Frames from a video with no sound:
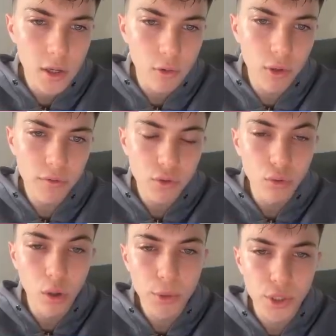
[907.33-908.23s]
We have two
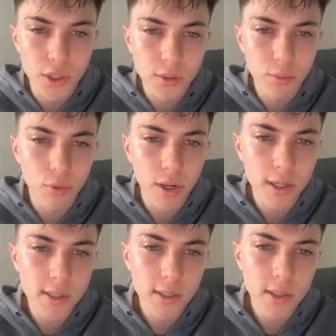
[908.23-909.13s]
options.
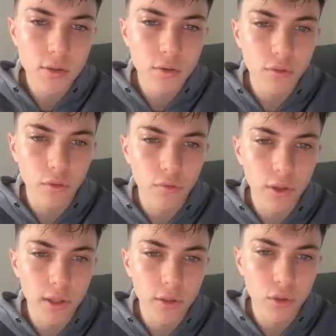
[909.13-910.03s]
Price either fulfilling